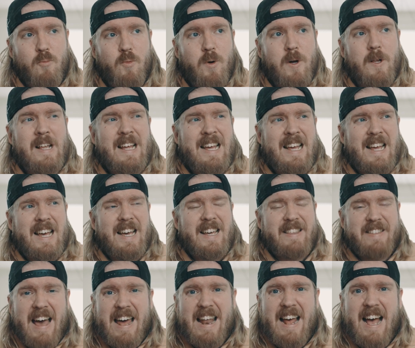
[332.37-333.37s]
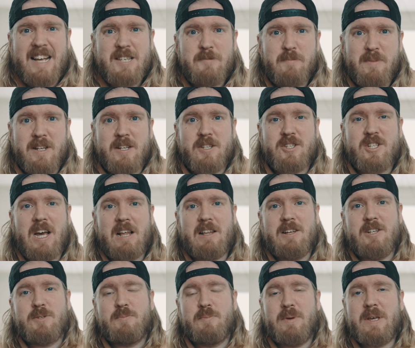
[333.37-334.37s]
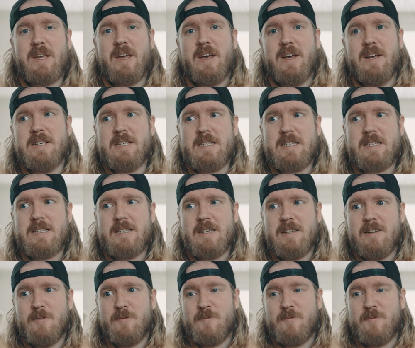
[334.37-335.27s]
Well, that has been a challenge because,